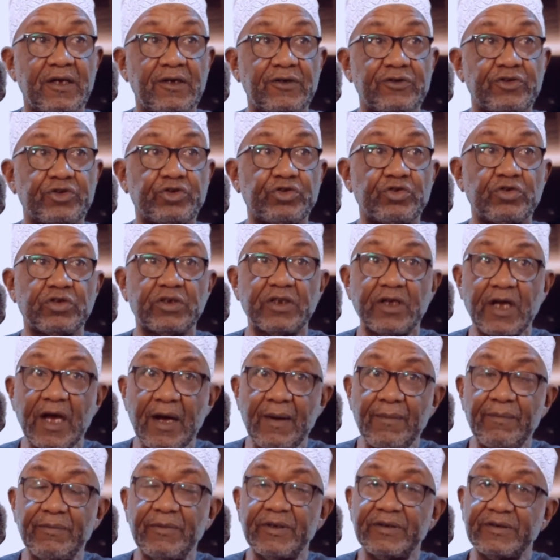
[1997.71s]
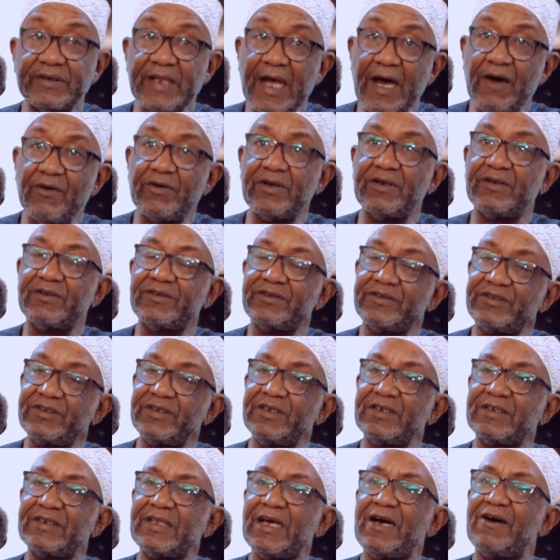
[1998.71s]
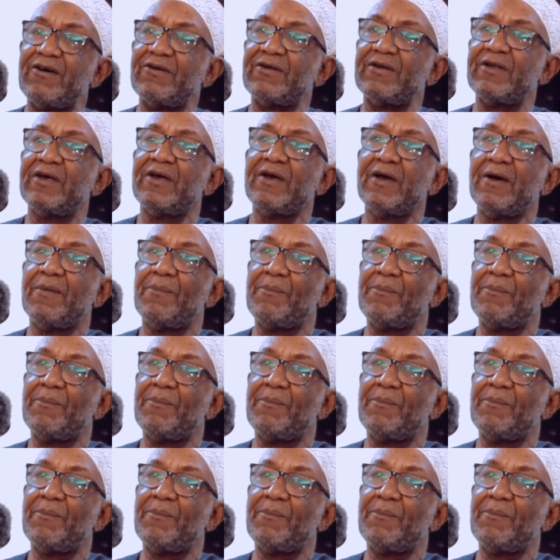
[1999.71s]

Should come down and sit down,